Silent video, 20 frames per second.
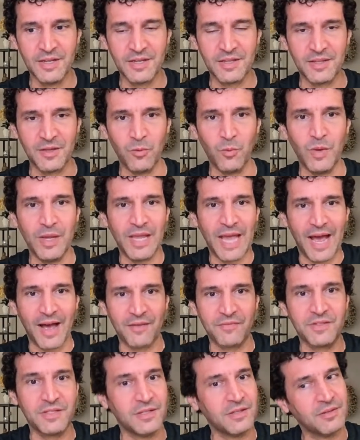we
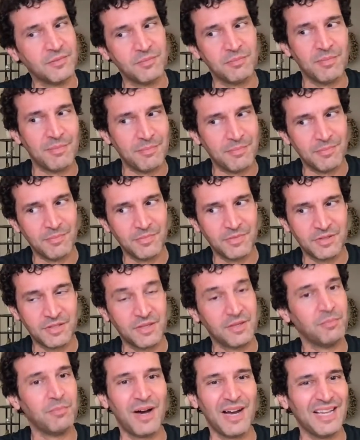have to the
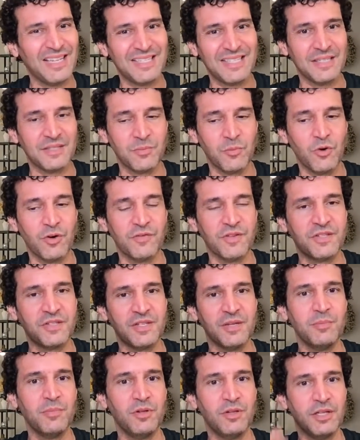mice, it's more of a
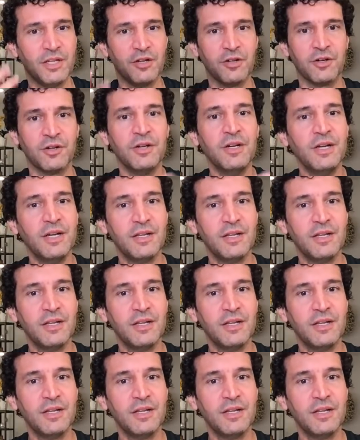symbol here